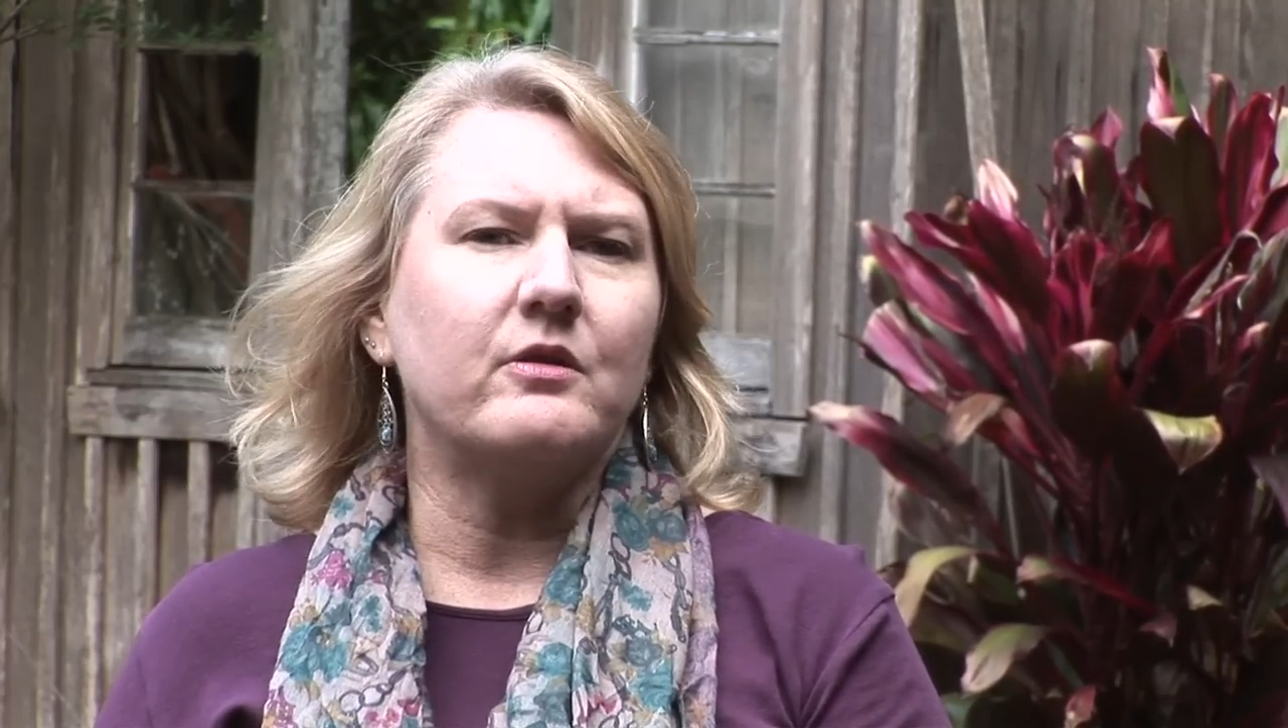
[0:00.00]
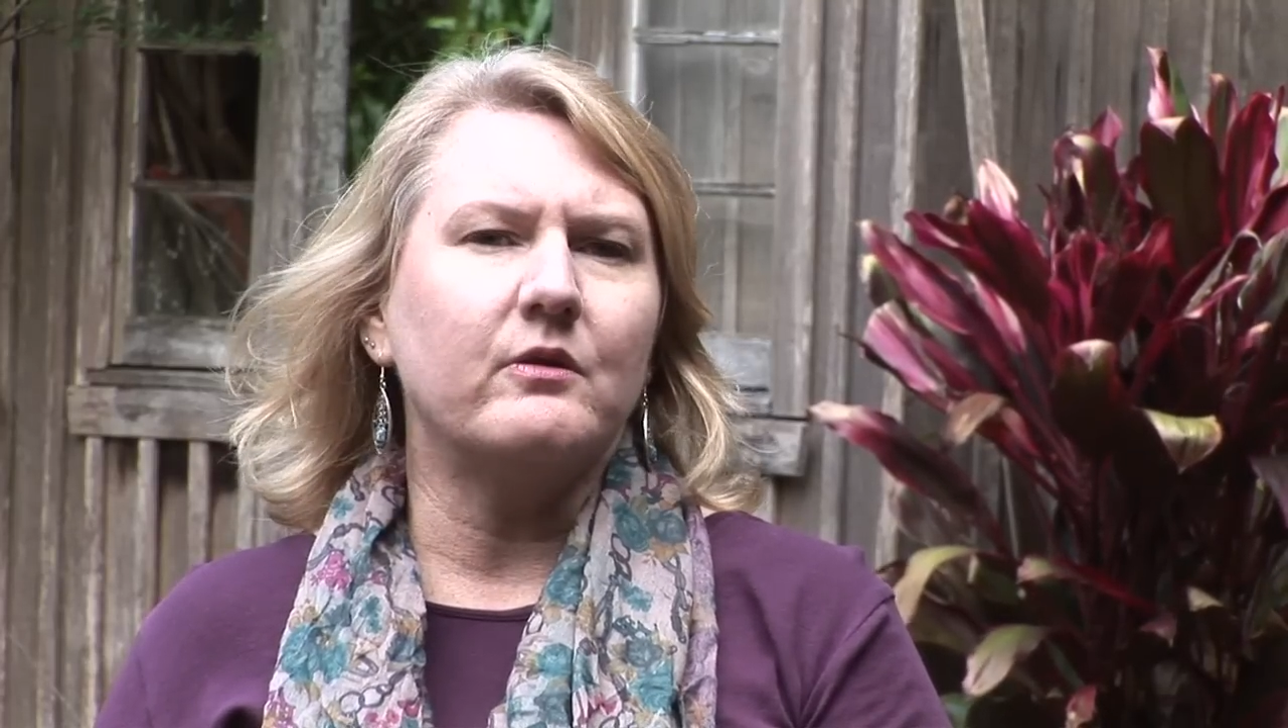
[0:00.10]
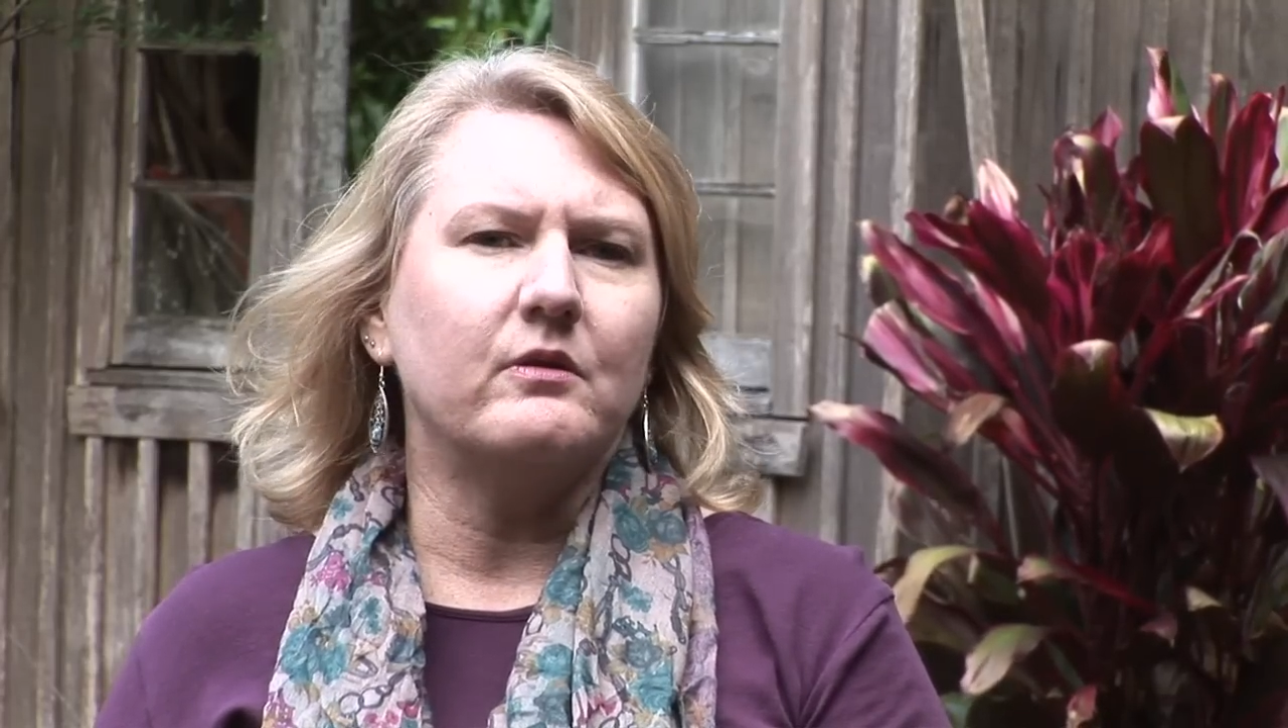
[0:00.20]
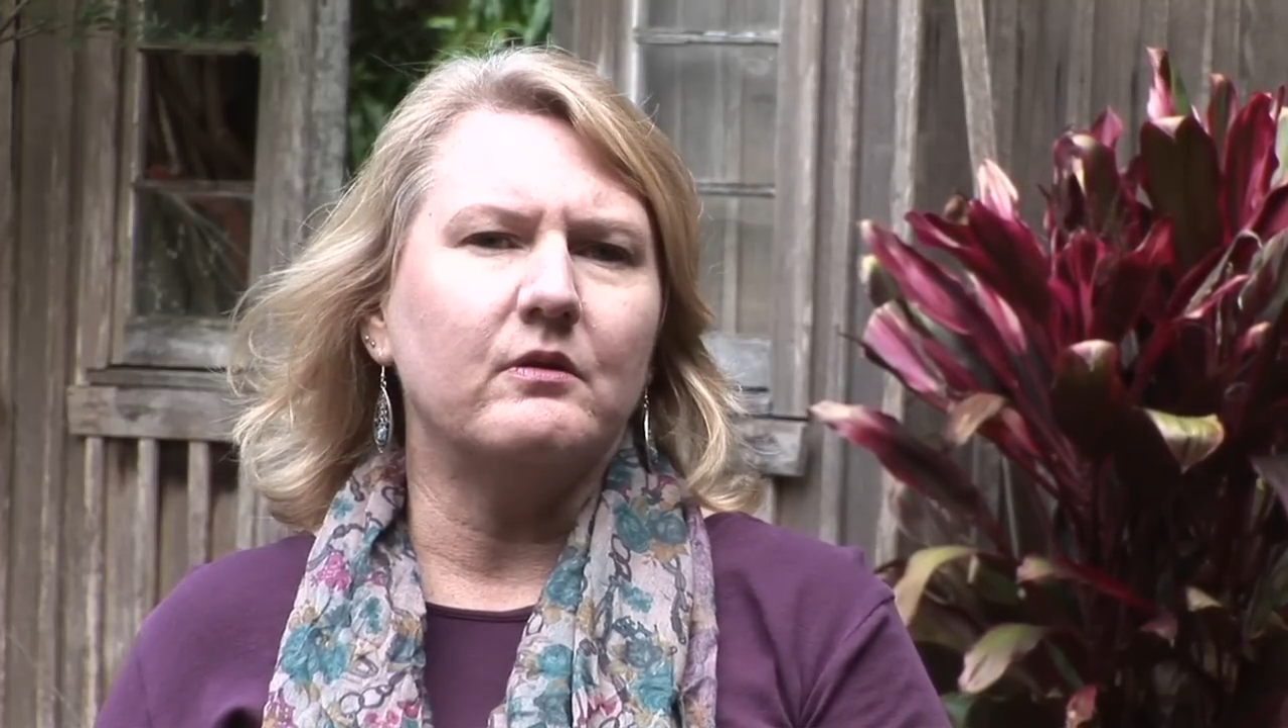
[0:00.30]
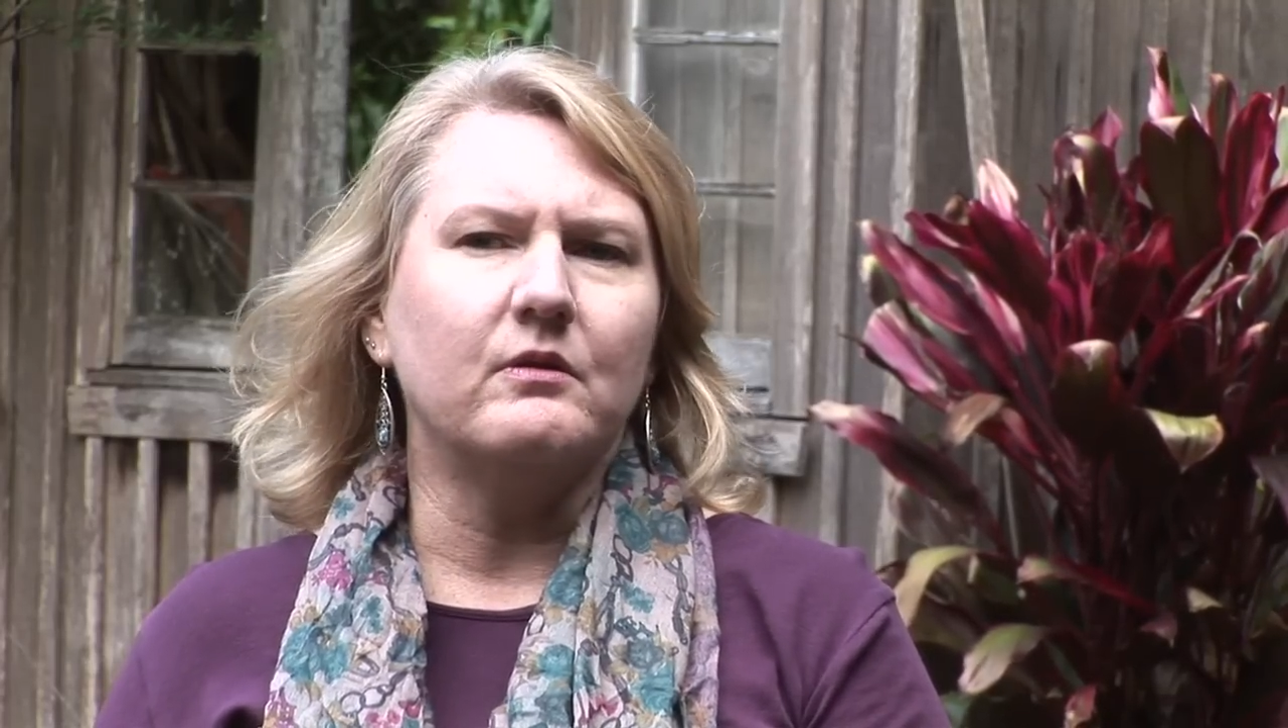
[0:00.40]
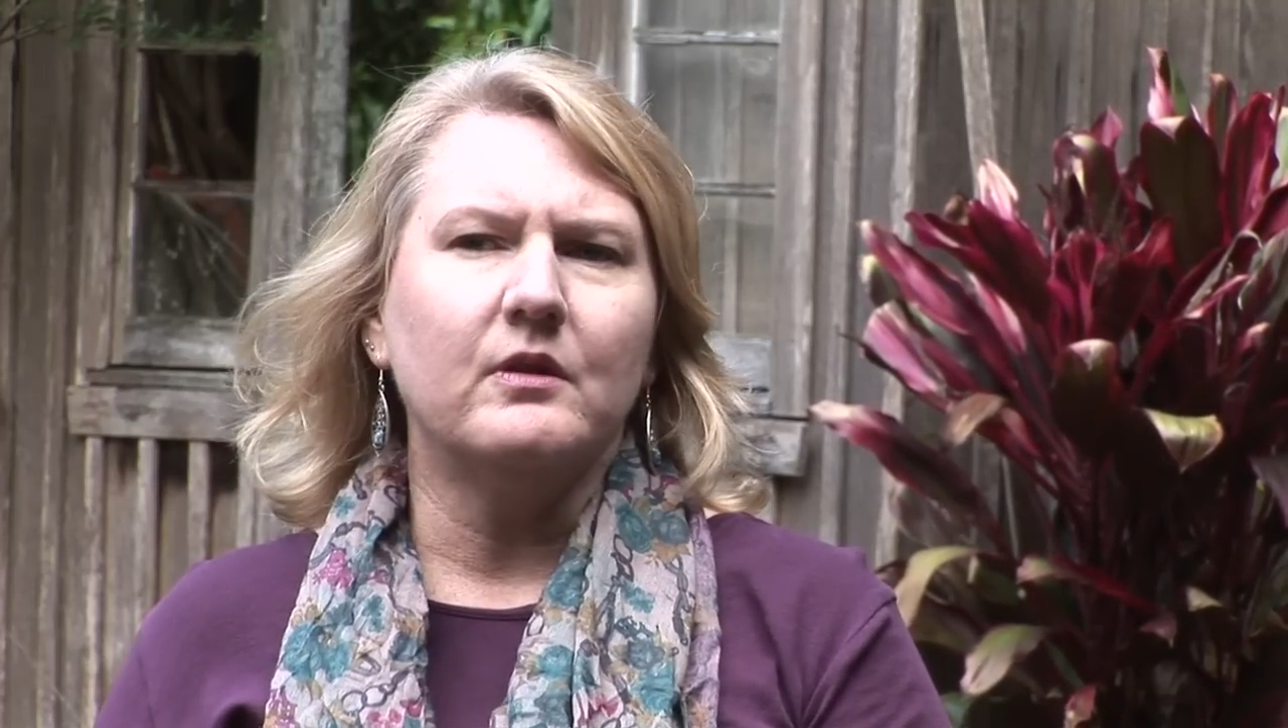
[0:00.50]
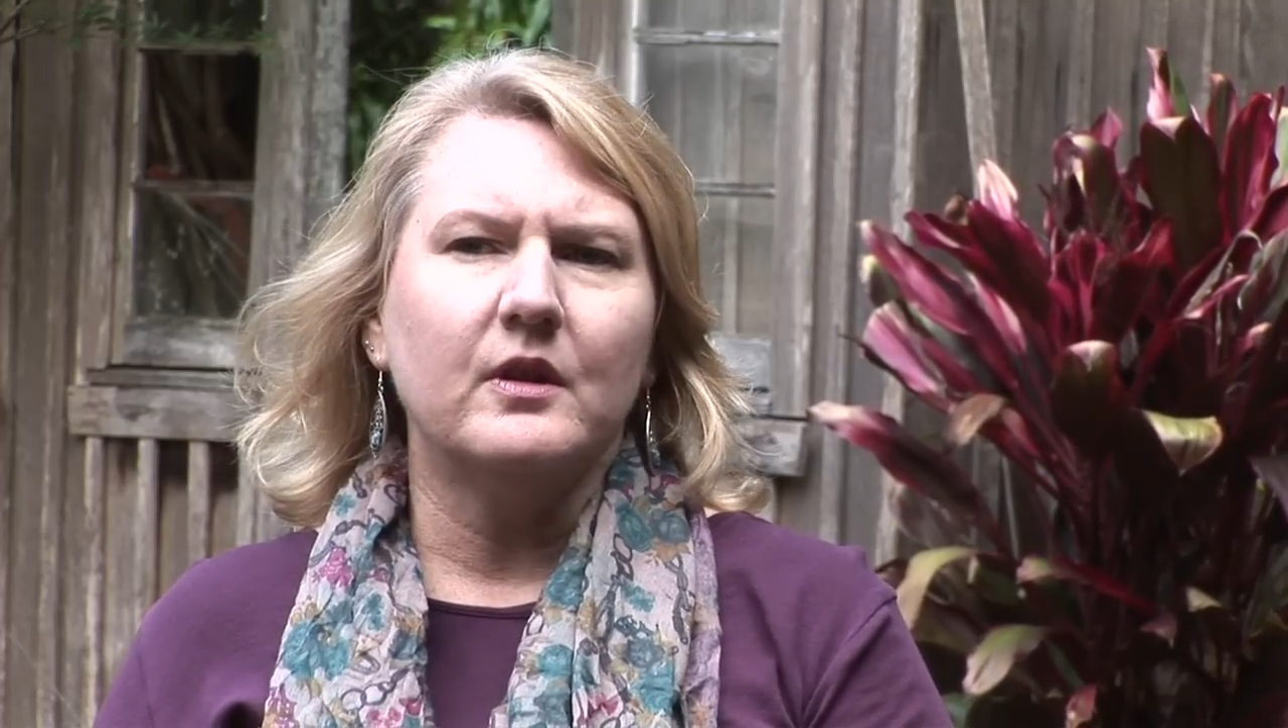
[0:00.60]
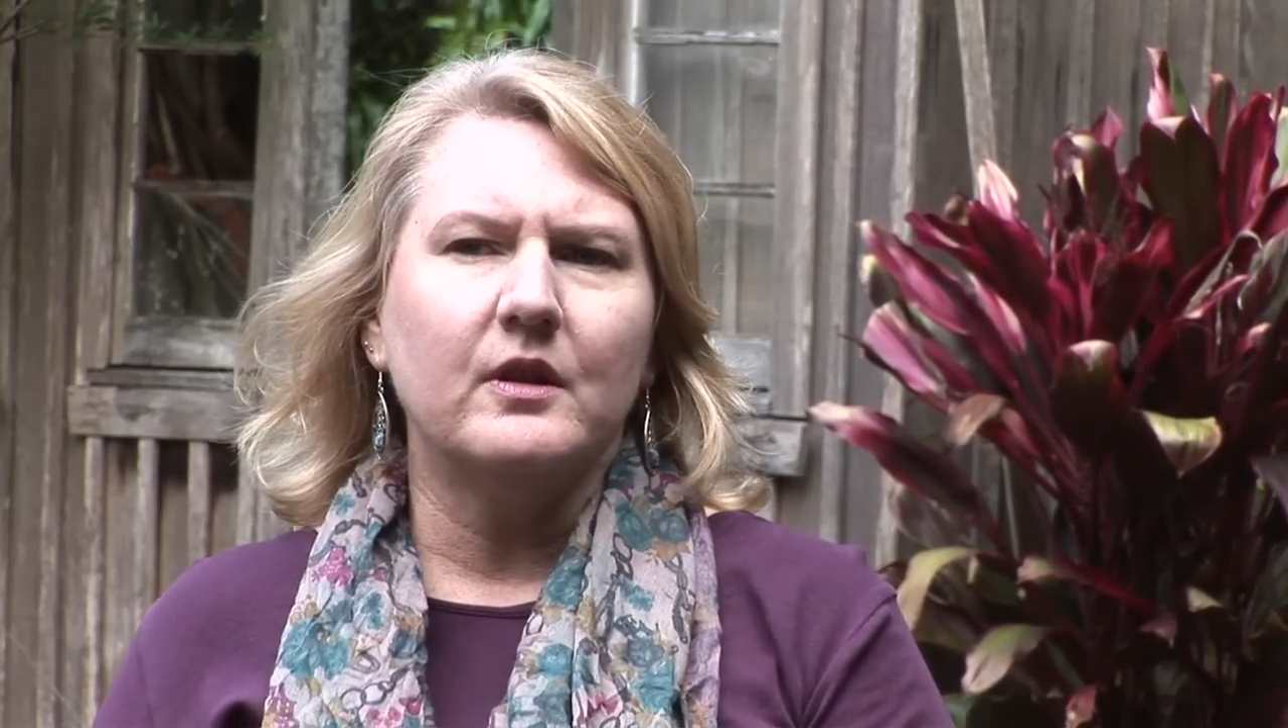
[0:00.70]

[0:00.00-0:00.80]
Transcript: to